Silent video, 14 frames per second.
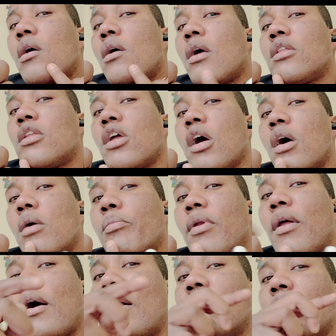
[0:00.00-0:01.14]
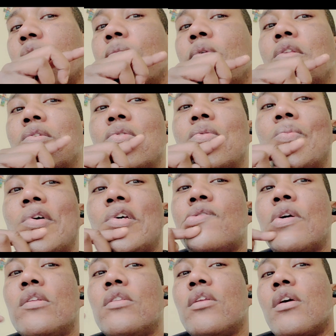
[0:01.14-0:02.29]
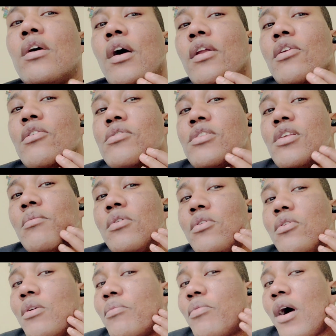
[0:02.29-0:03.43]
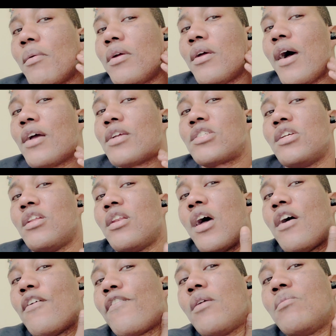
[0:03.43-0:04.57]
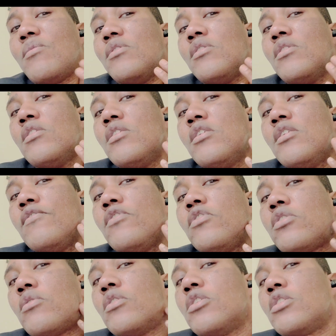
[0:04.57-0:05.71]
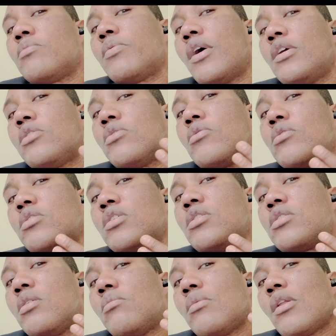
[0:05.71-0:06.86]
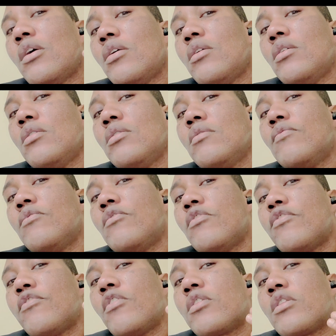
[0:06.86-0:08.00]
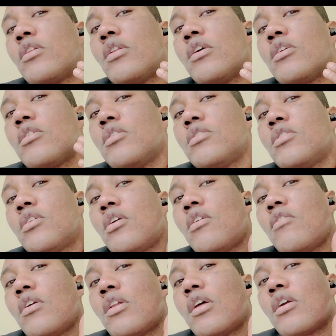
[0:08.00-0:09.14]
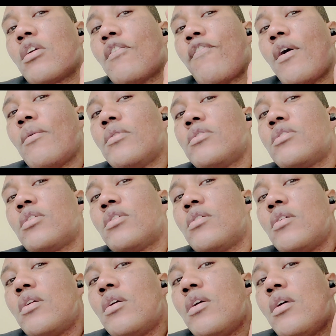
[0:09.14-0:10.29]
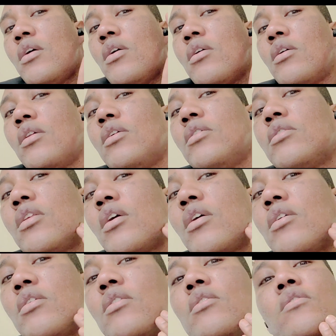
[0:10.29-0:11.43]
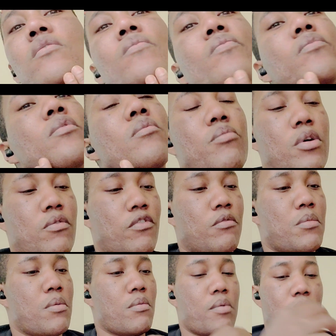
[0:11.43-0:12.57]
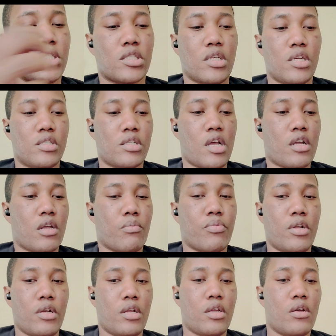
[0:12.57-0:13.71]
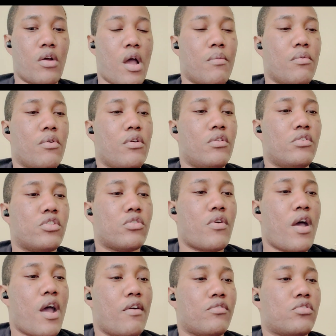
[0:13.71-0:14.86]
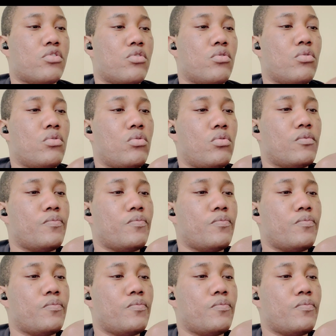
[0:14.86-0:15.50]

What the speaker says: I think I applied a little bit too much right there. I know some of you will probably actually laugh at me for doing this, but I do see some light reflecting like in this area, like if I was to like that. But remember, my skin is not completely healed. I'm going to have to.